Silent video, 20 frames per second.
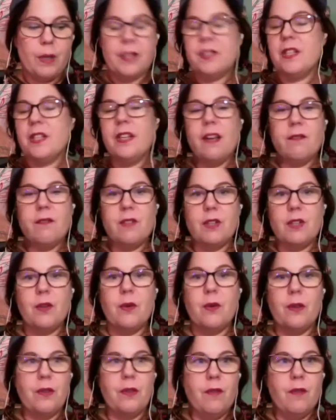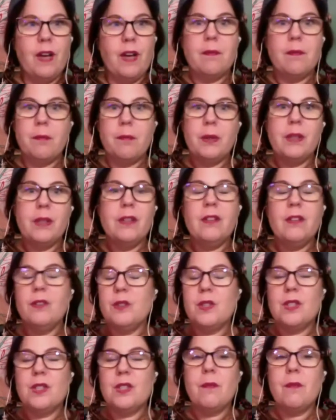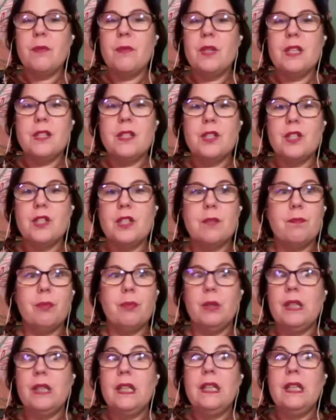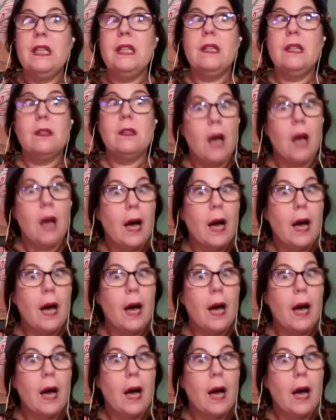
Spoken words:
Didn't have to go to the vet, but you know, some things just bleed a lot.